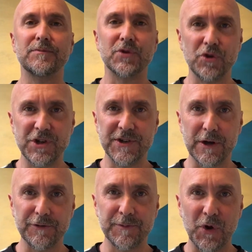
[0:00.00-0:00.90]
Good
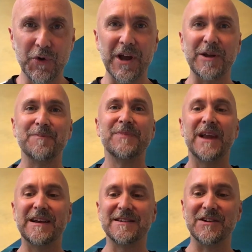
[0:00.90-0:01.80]
stuff. Okay,
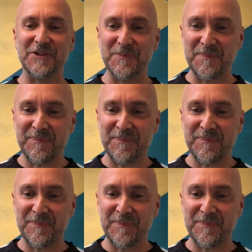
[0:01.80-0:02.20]
excellent.